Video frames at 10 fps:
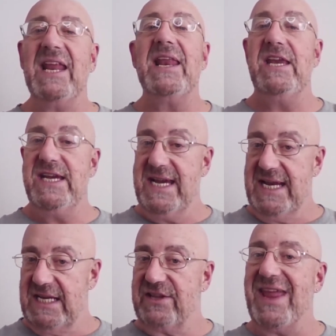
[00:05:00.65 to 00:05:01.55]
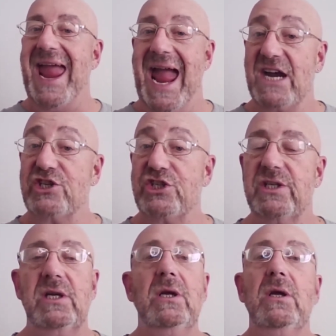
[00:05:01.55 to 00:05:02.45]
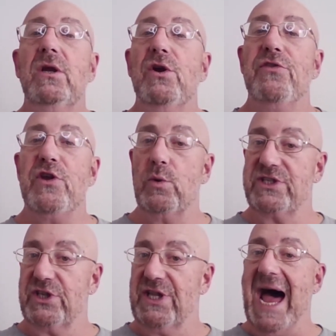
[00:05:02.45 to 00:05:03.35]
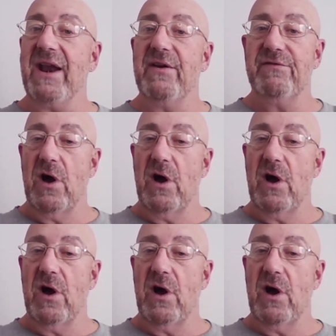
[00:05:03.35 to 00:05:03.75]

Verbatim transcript: and then you get into the action. There was a lot of a